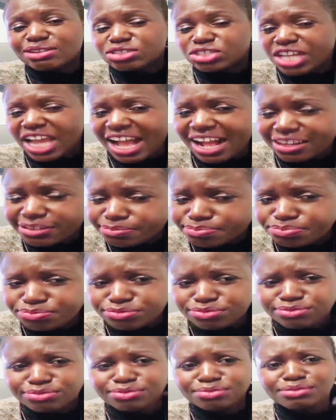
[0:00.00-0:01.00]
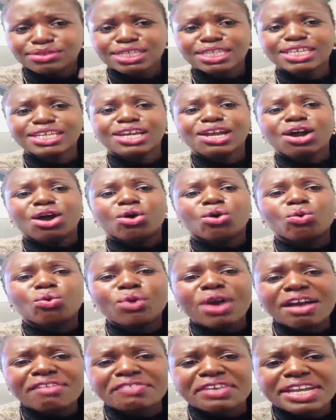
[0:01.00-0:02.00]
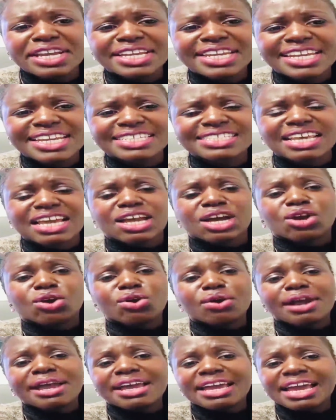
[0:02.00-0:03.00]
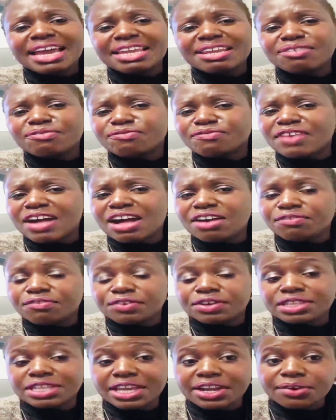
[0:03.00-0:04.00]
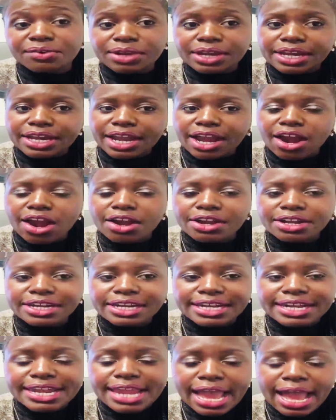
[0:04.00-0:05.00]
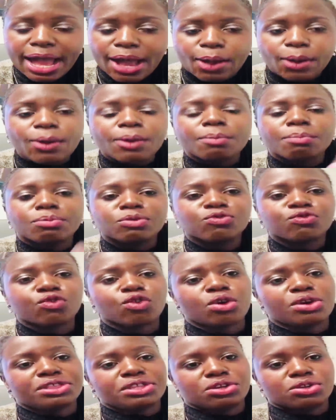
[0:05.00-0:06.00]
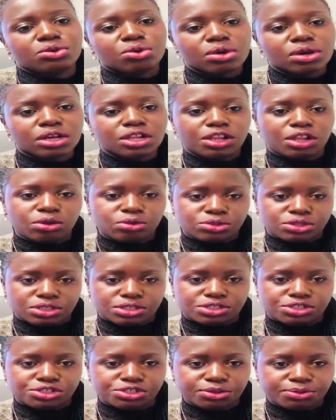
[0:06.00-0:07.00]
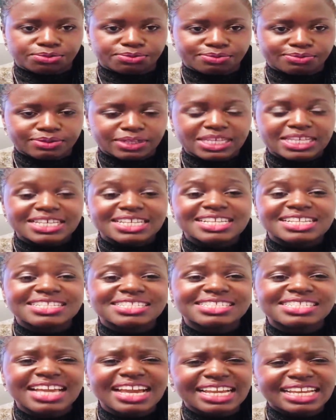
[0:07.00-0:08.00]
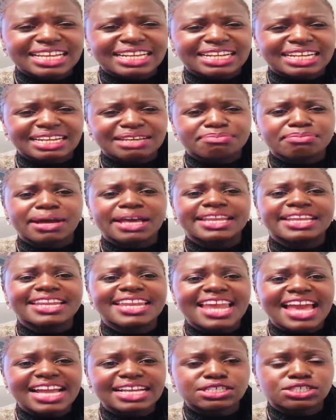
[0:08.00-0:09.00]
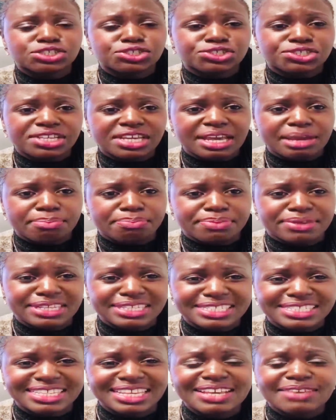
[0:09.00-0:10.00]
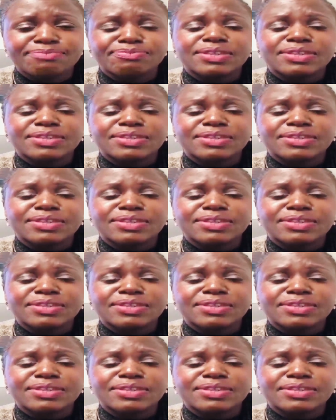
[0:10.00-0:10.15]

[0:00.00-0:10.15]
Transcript: your child, whoever it is. Go ahead and file for their green card now before the door closes soon. Secondly, my next tip is